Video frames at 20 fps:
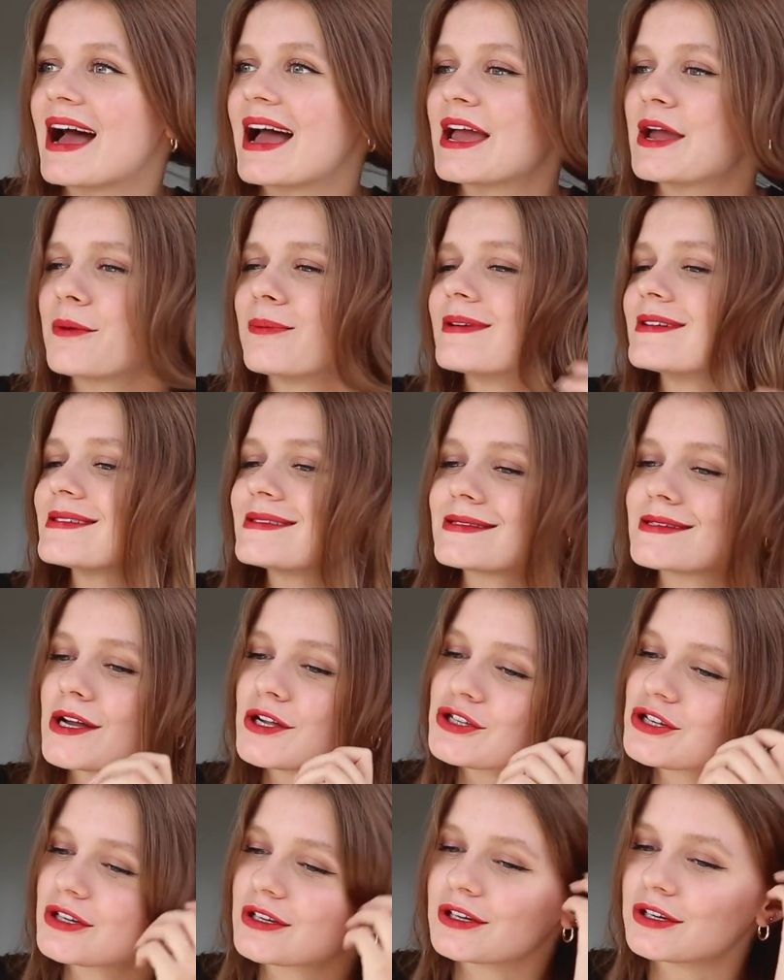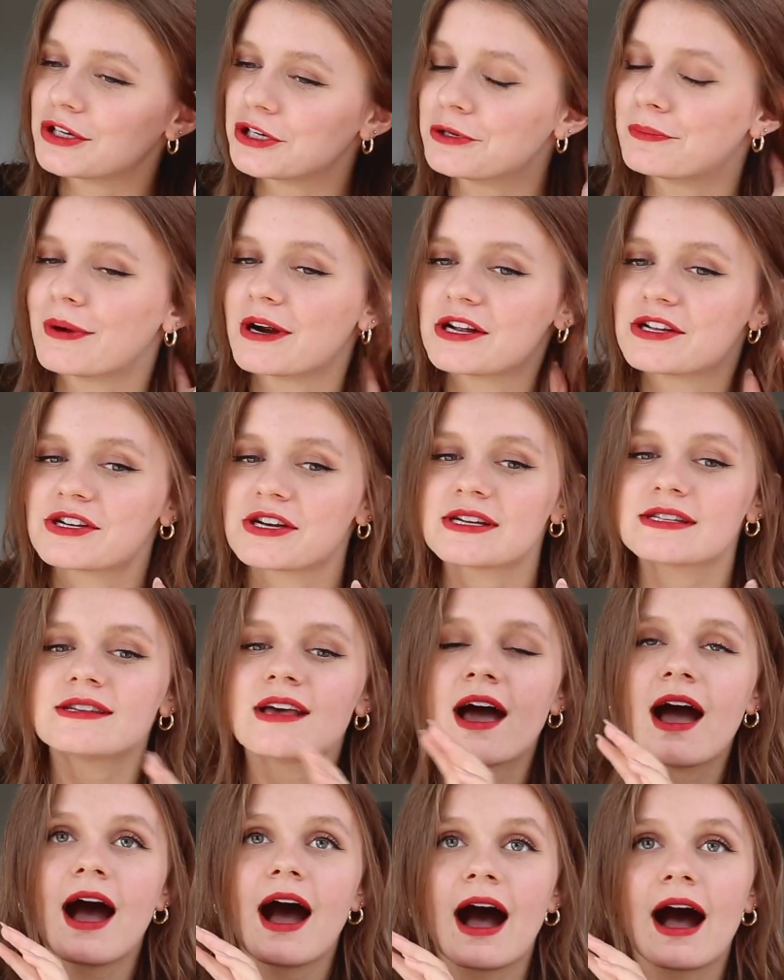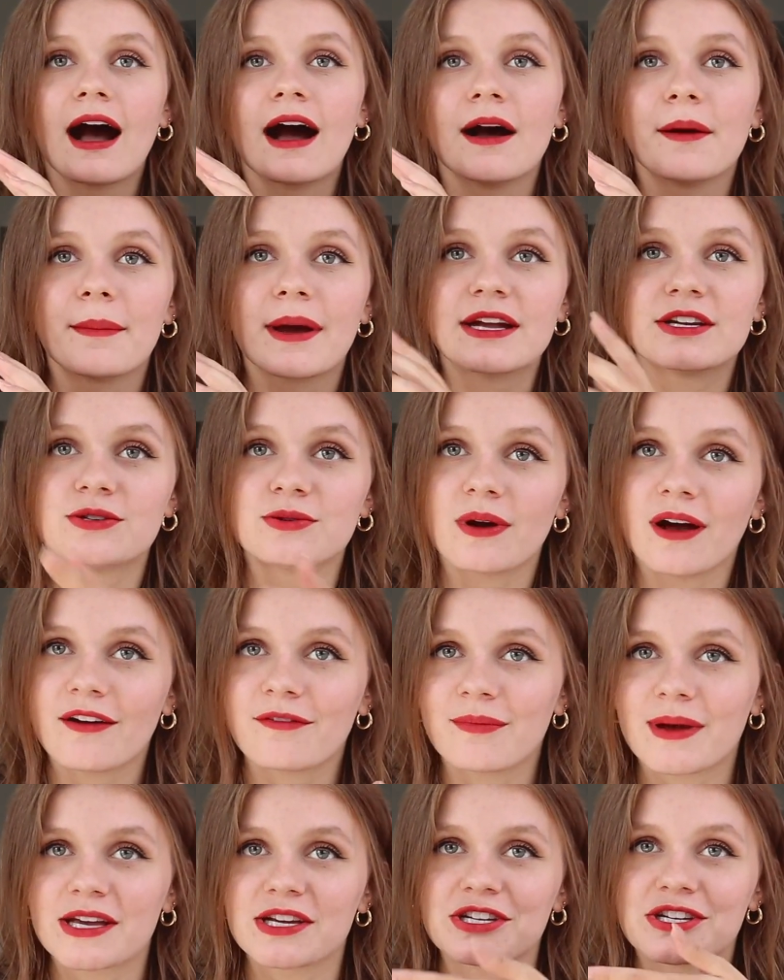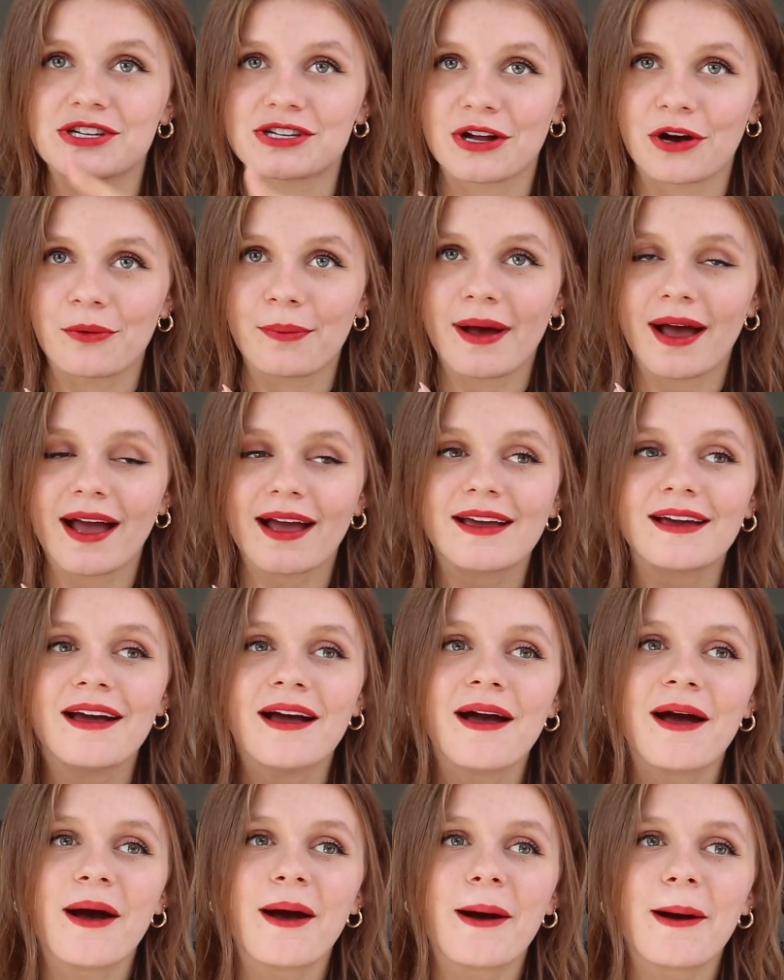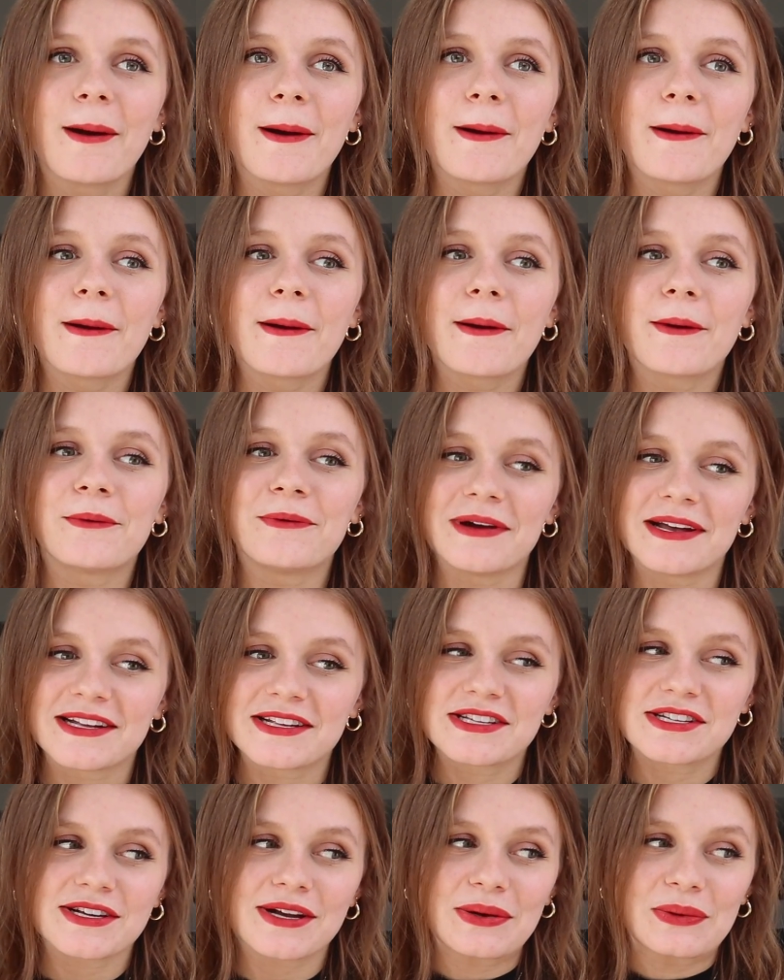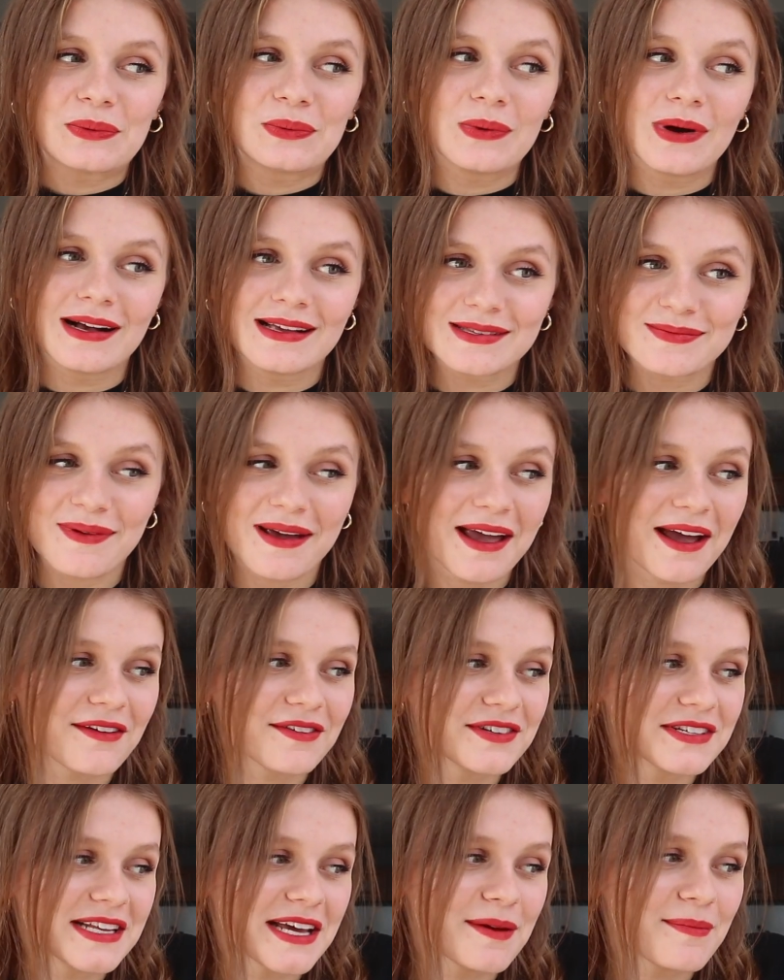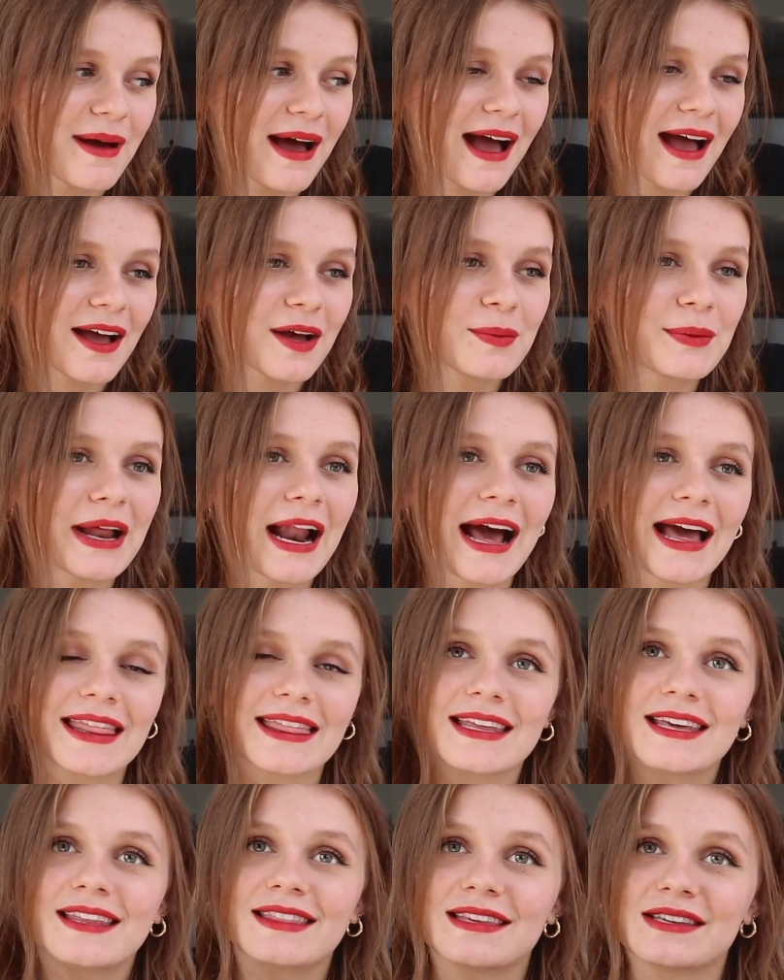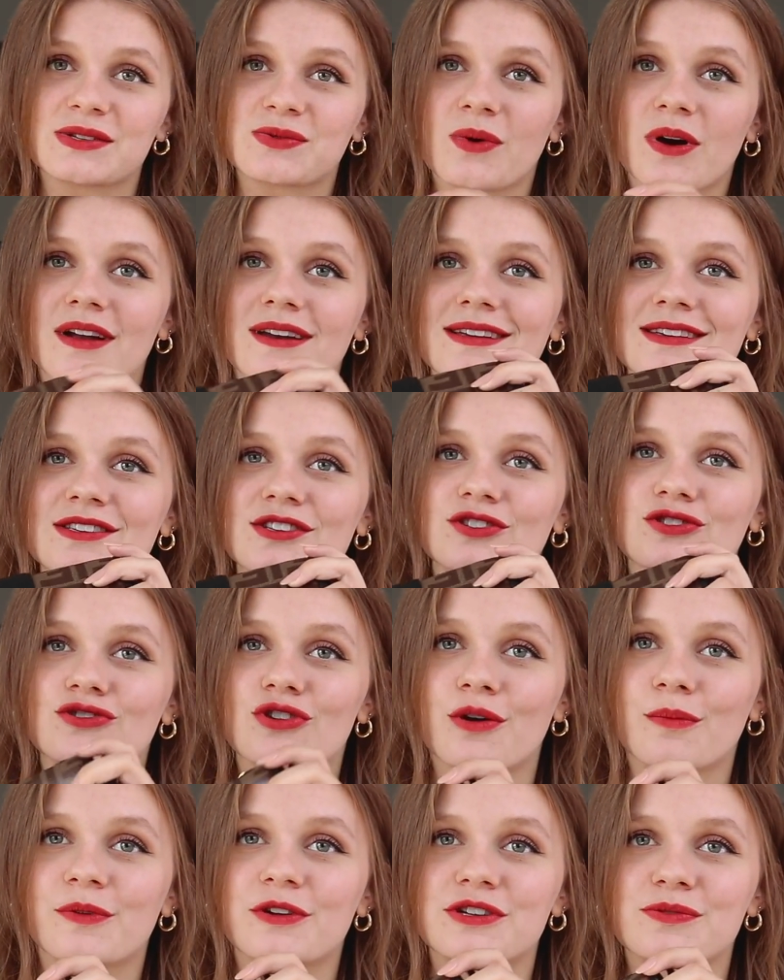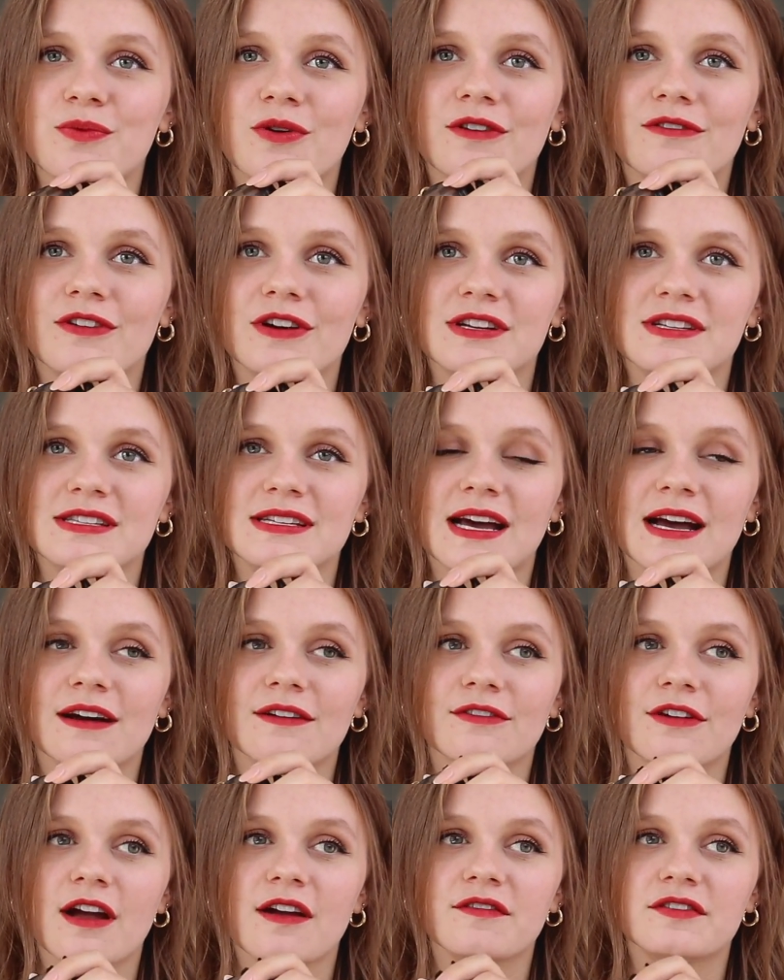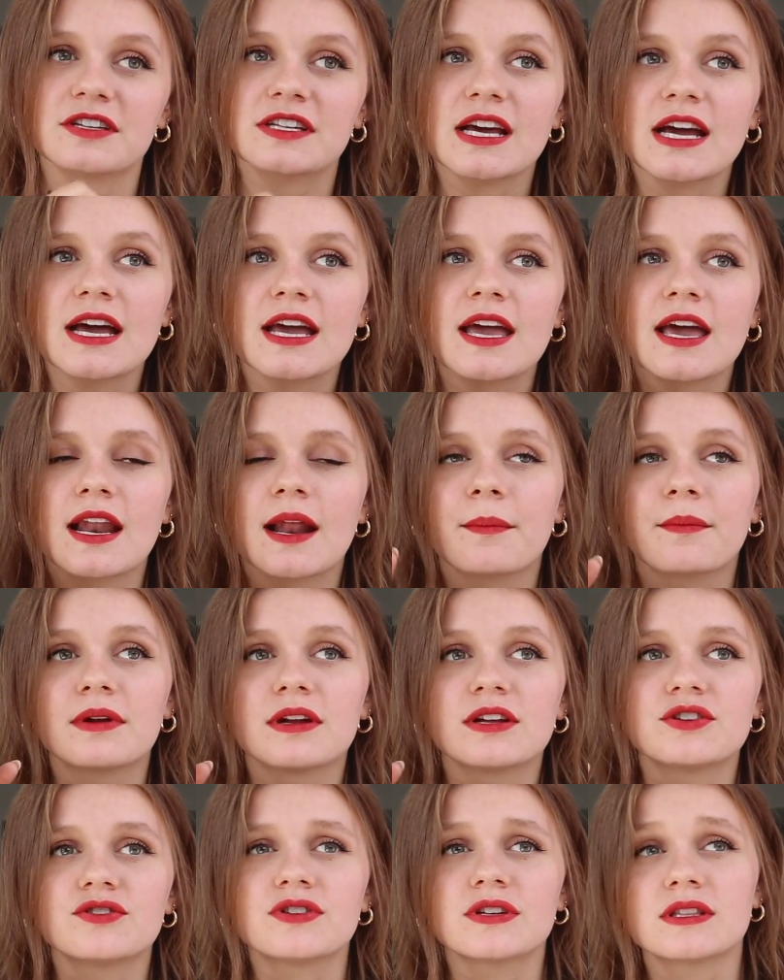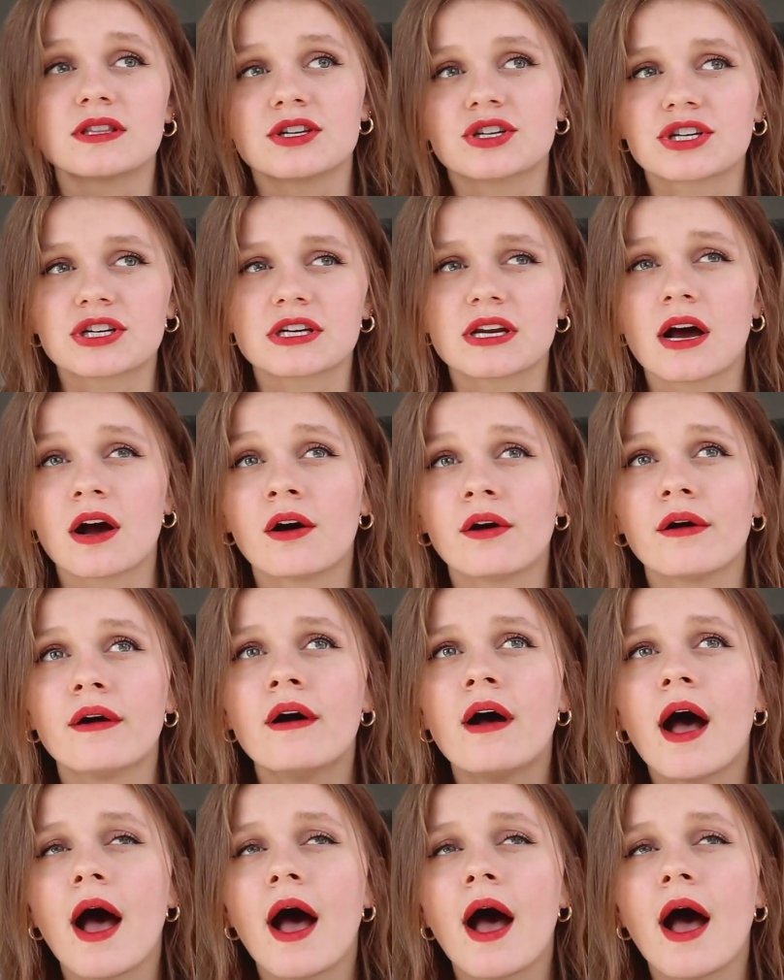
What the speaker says: It was such a good purchase. I do have my Chanel bag, which was my everyday bag, but I think this one is so much more versatile for every day, and I'm gonna treat the Chanel